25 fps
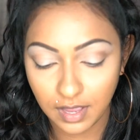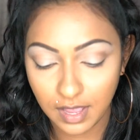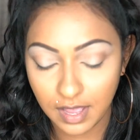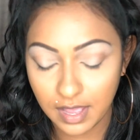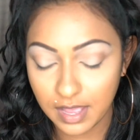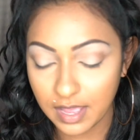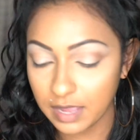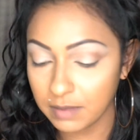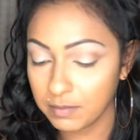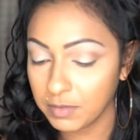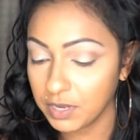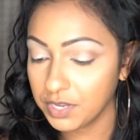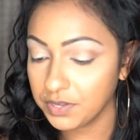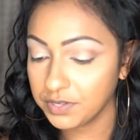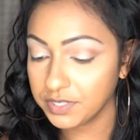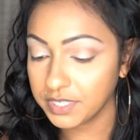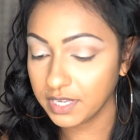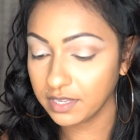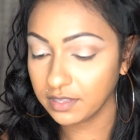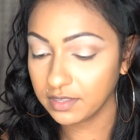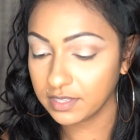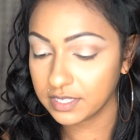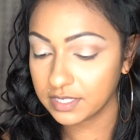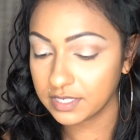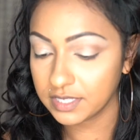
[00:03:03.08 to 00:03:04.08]
I'm
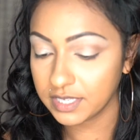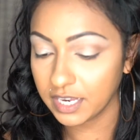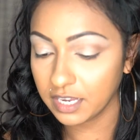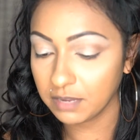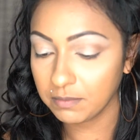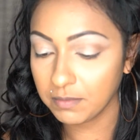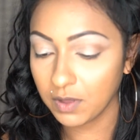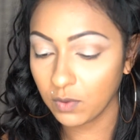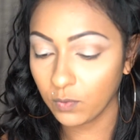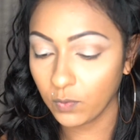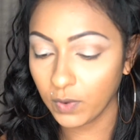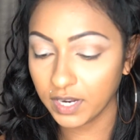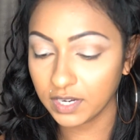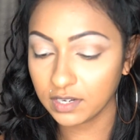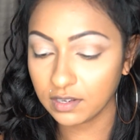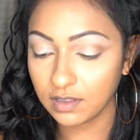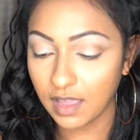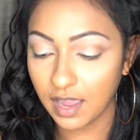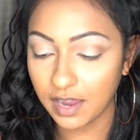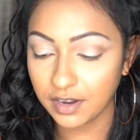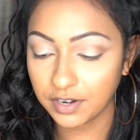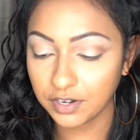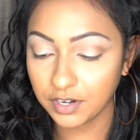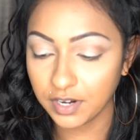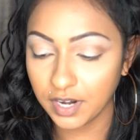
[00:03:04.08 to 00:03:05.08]
using the Sigma winged
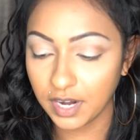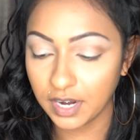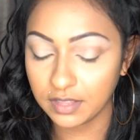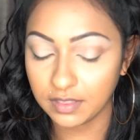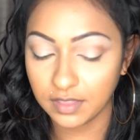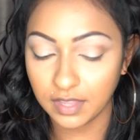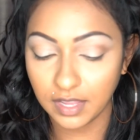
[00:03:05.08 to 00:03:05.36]
liner in